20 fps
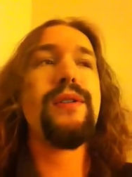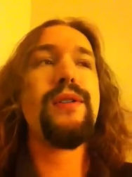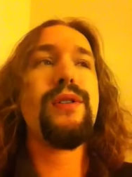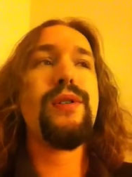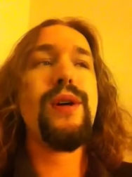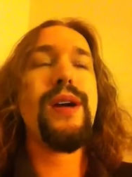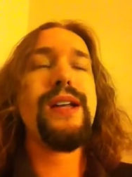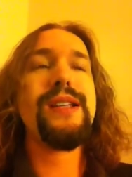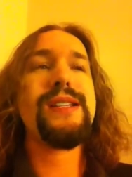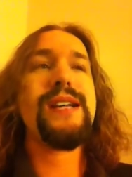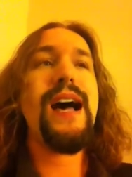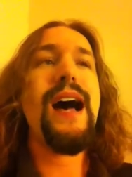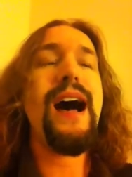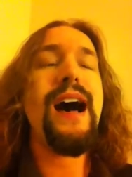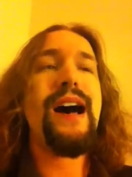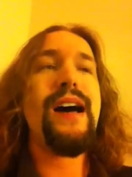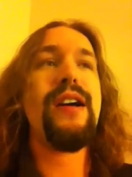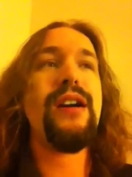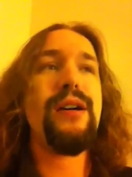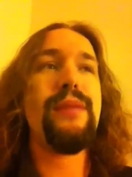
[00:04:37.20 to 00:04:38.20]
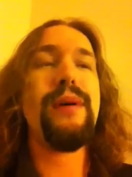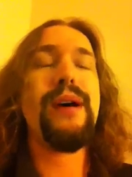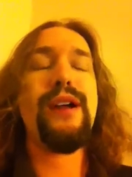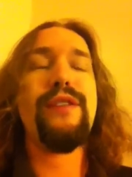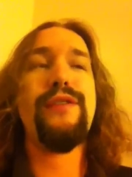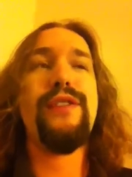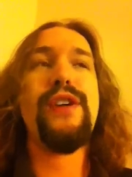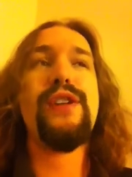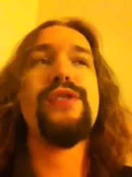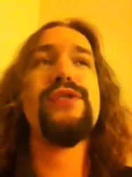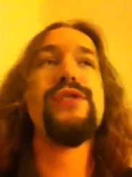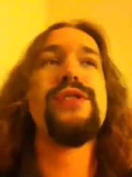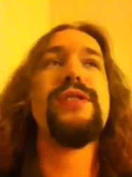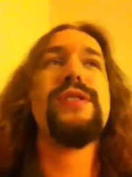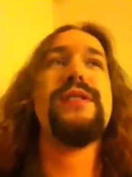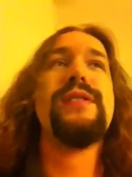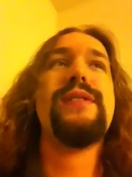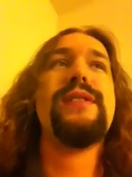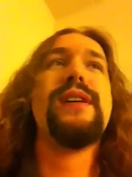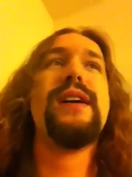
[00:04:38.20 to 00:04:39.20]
creates a hotter amount of fusion,